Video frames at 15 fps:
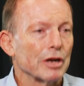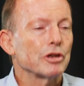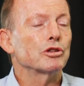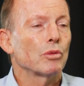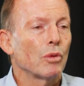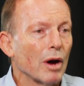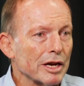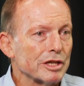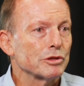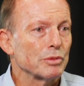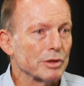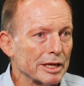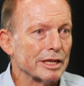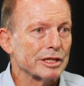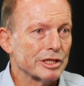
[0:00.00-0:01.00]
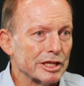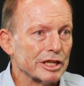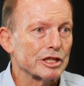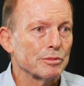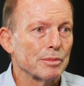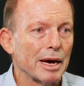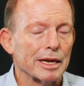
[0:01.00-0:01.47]
twice within
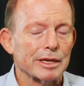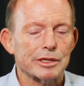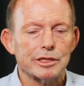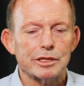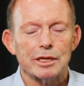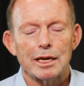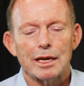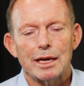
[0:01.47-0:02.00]
6 months.